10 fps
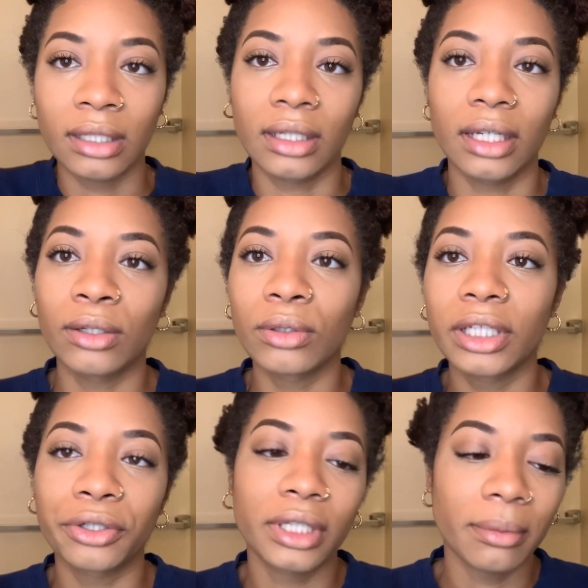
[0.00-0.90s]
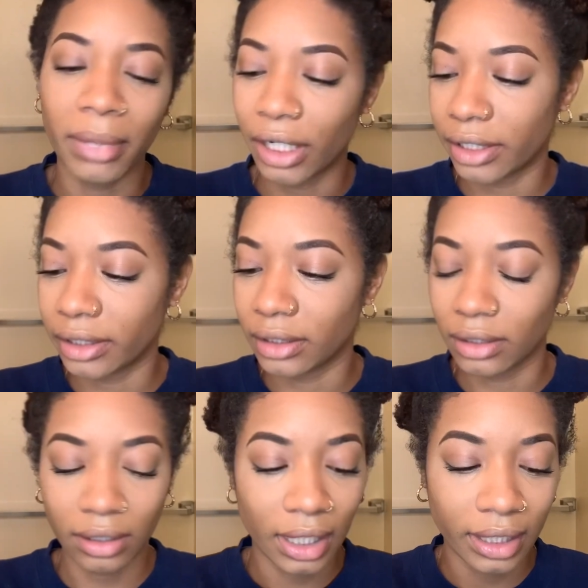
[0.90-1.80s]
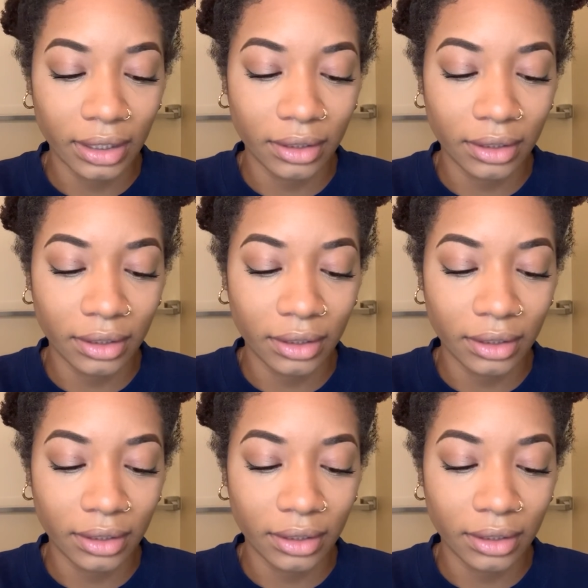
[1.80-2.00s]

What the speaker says: it'll literally burn, like